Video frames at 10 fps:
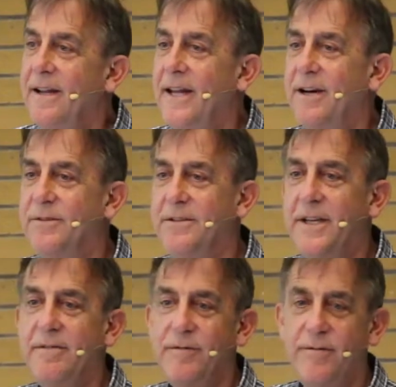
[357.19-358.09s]
That was
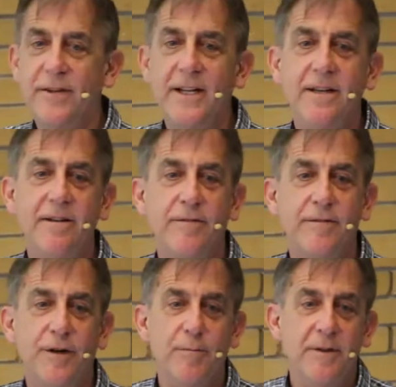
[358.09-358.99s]
given freely to the
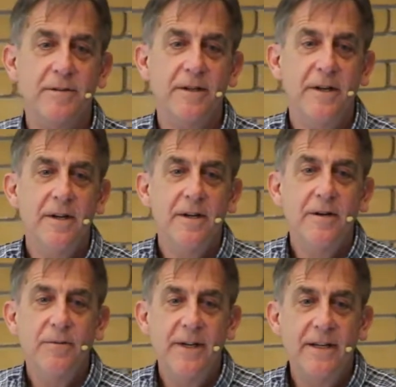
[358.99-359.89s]
farmers.
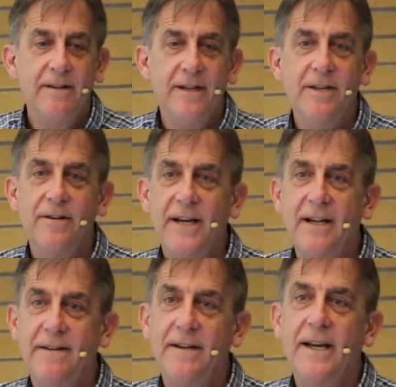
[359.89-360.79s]
We continue
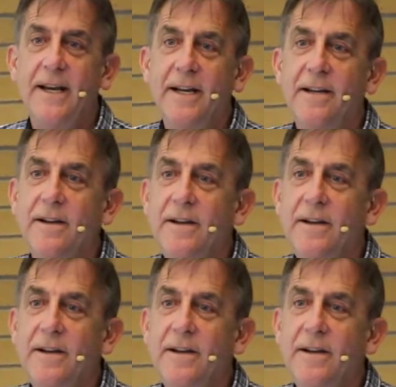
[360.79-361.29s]
that today.